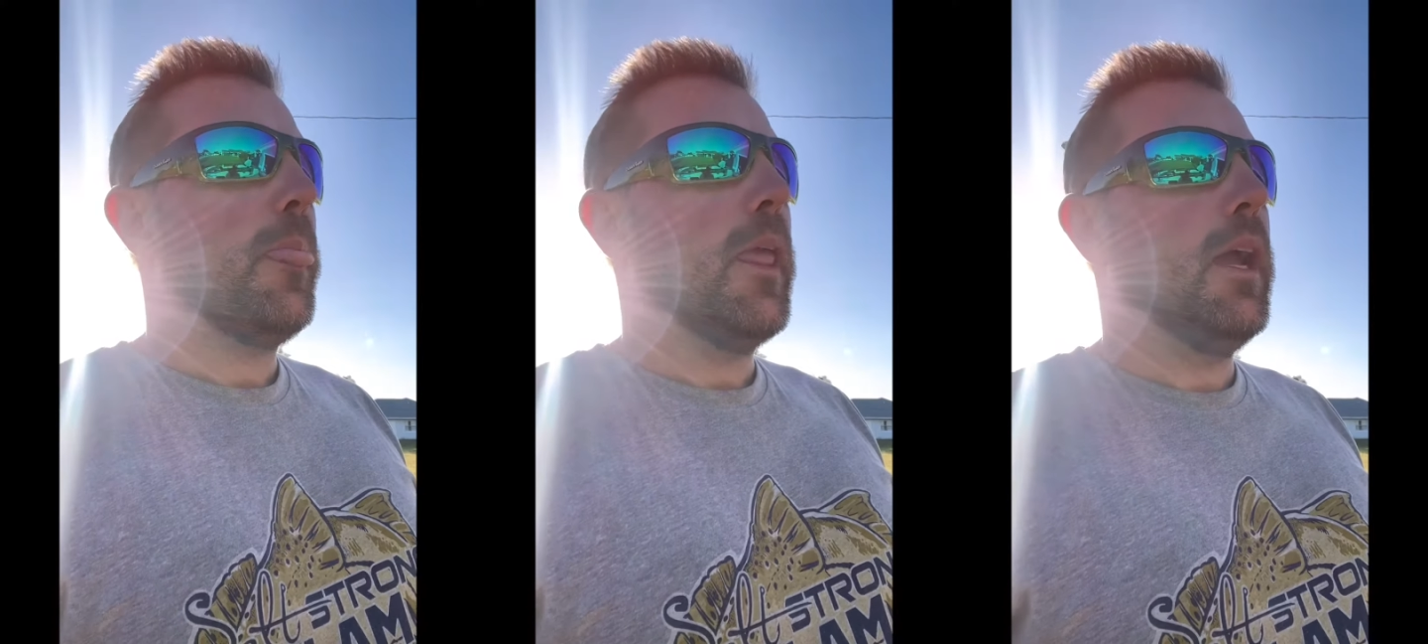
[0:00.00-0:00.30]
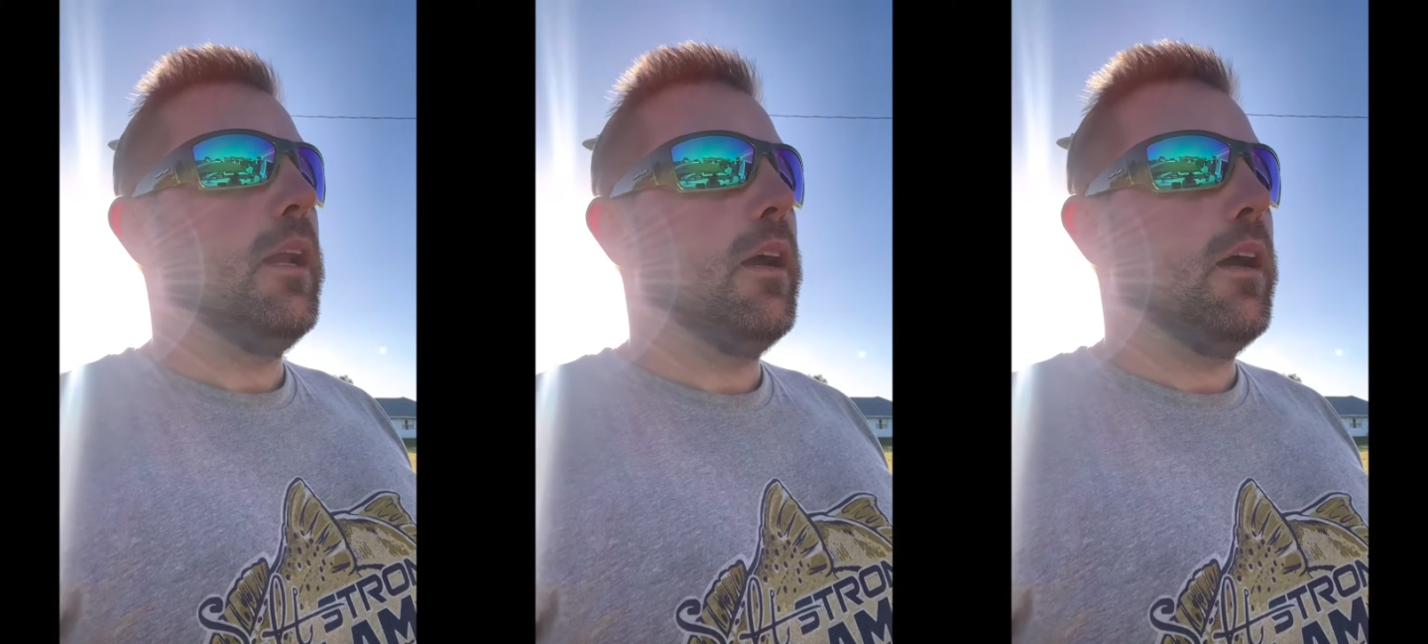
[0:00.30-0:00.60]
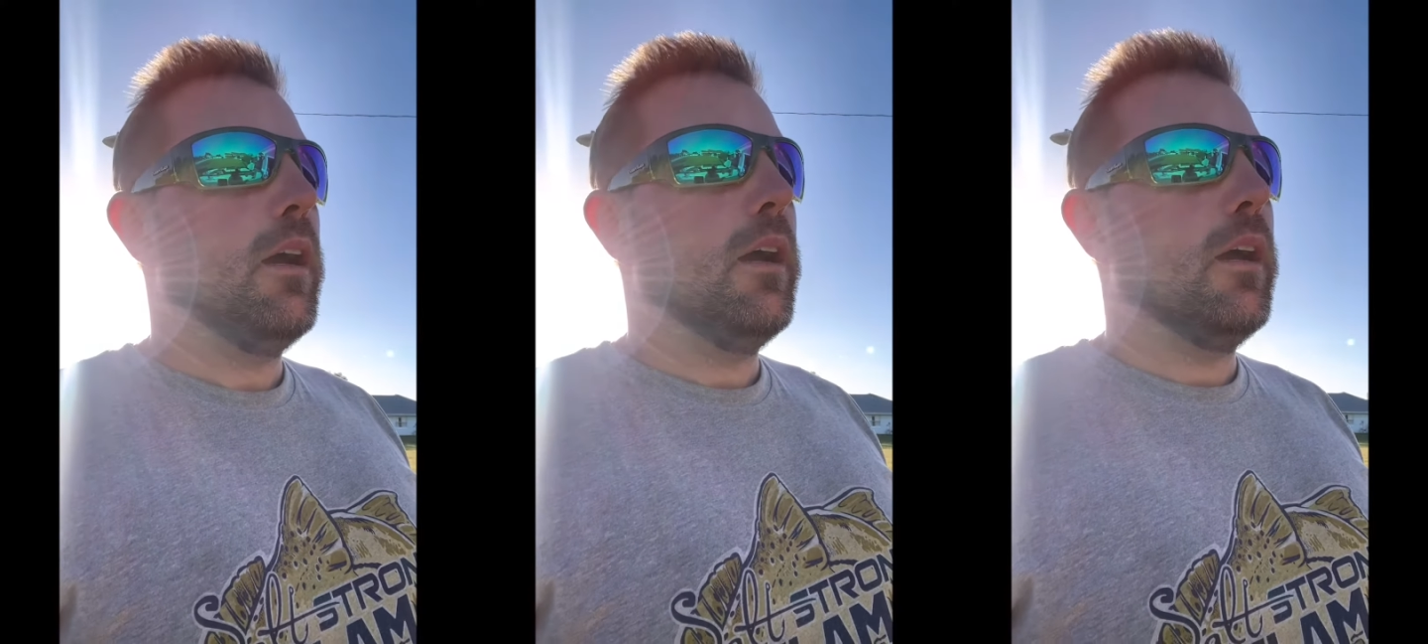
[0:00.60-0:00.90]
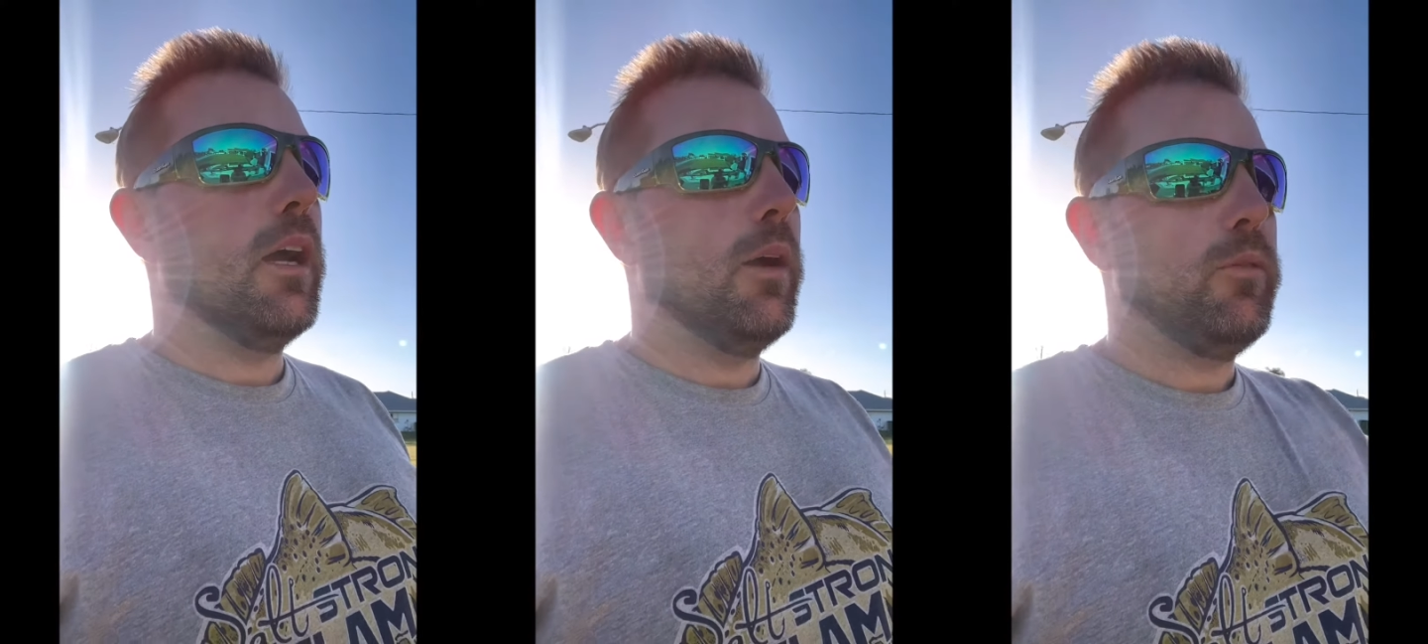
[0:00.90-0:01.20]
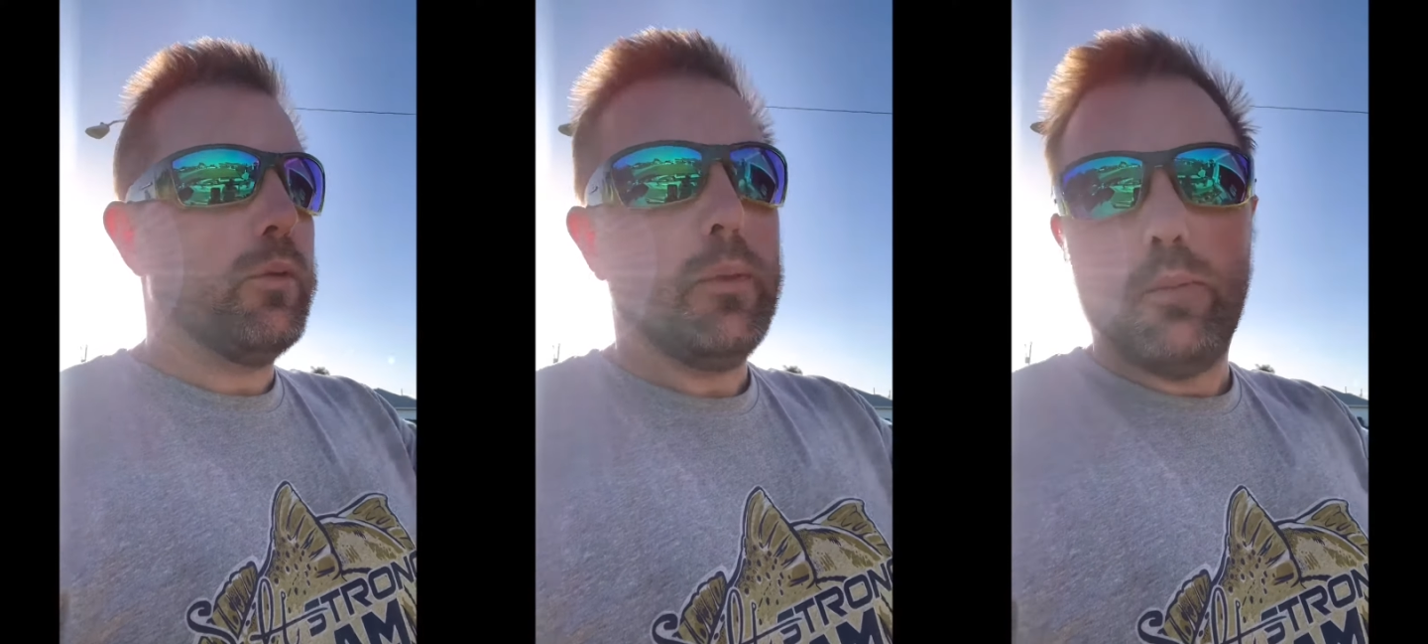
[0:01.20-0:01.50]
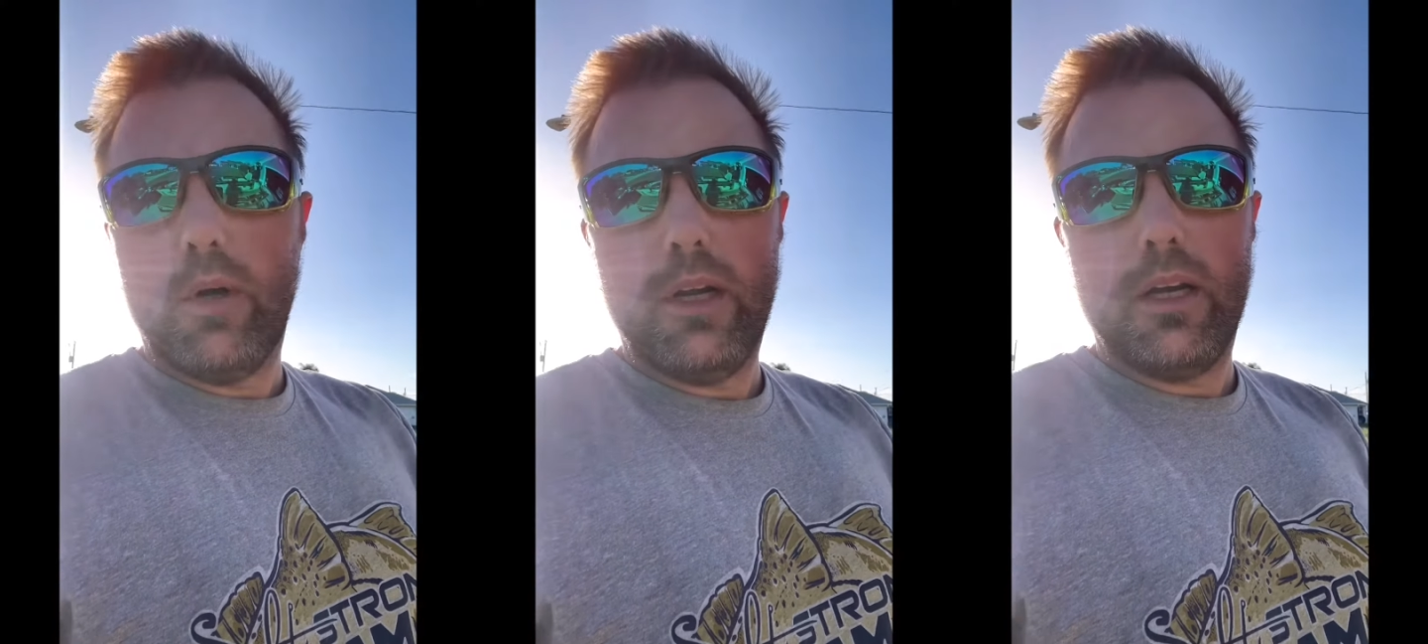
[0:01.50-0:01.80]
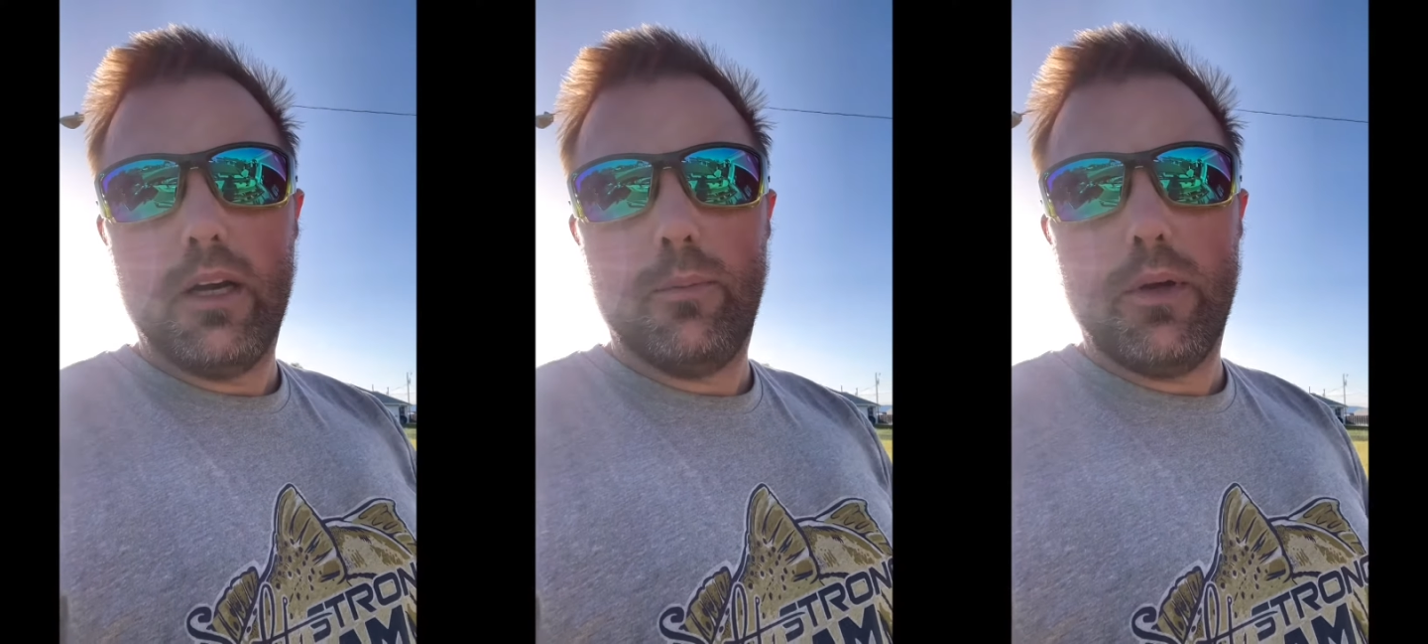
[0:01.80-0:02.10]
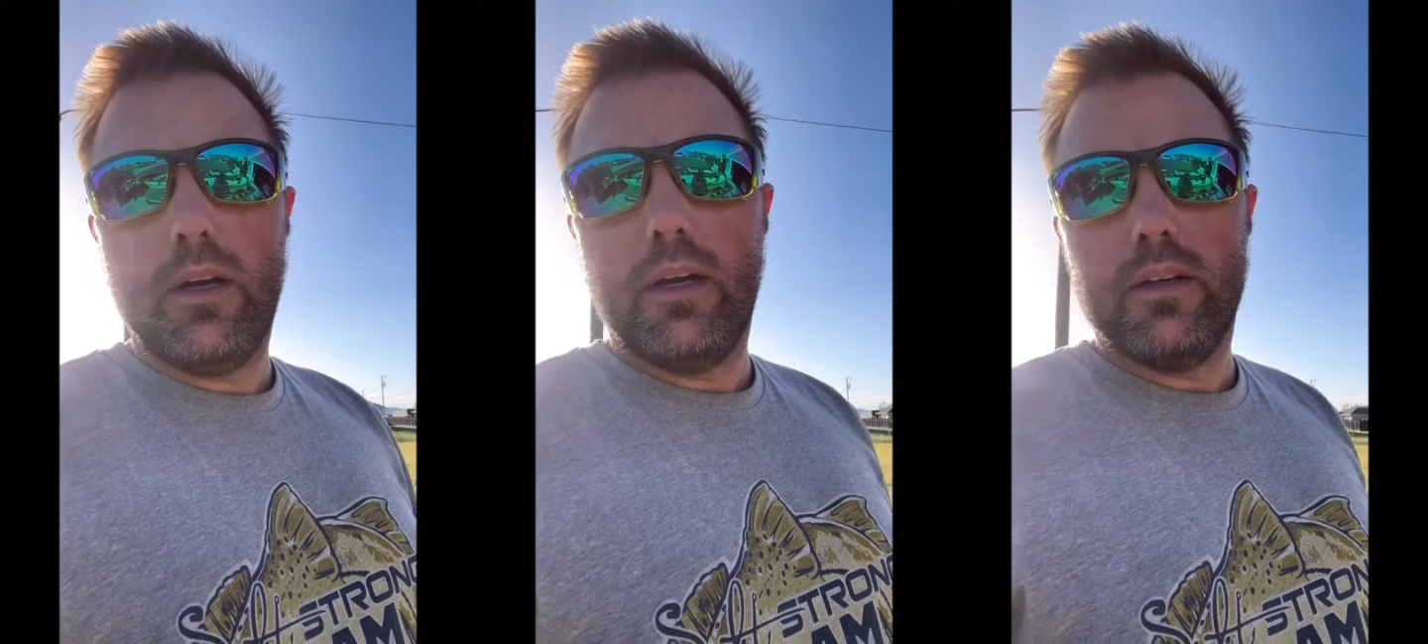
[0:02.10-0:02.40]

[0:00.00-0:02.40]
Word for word: and uh, I'm going to be putting up uh,